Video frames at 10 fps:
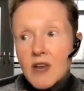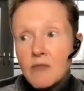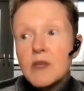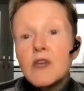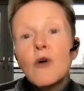
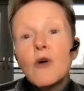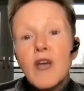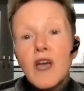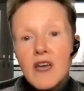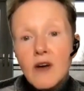and being
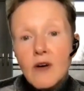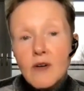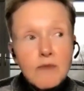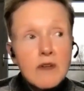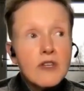okay,
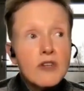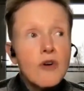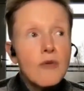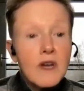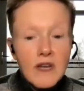ultimately
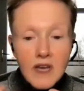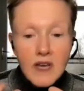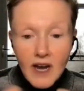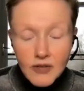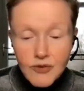knowing
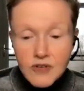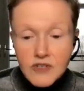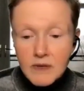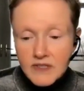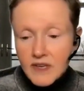I
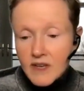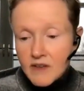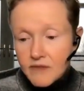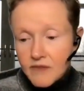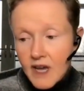trust
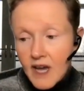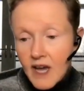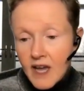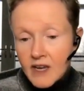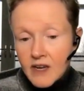myself
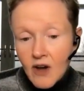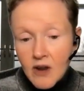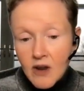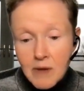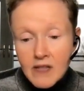and
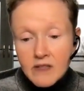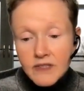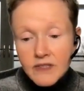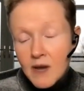on balance,